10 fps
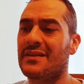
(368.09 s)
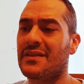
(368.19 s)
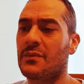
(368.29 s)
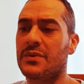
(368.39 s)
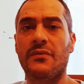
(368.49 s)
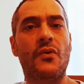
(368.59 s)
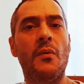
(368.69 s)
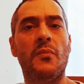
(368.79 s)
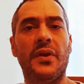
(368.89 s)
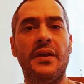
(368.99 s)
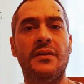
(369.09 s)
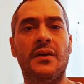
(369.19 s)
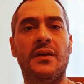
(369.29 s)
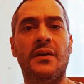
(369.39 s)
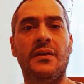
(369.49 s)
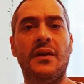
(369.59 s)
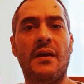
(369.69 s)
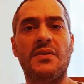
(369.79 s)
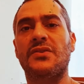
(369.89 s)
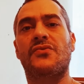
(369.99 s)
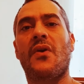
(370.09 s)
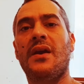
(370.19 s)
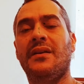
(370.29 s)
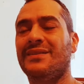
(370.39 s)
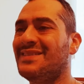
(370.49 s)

They think when you've got money, everything's great.